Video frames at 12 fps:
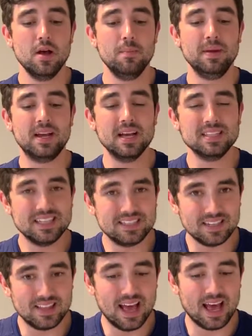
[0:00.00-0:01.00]
Because I
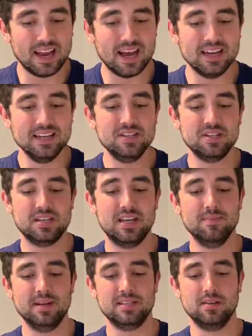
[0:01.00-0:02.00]
did that, I didn't just give
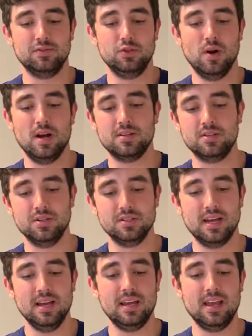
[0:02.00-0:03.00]
myself 2
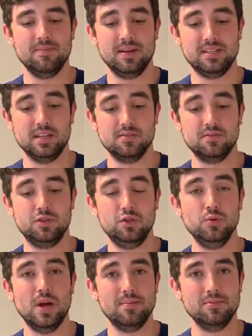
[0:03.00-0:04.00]
oxygens, I gave myself 2
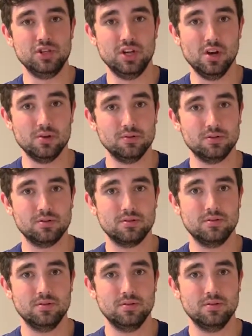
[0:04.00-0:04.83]
MgOs,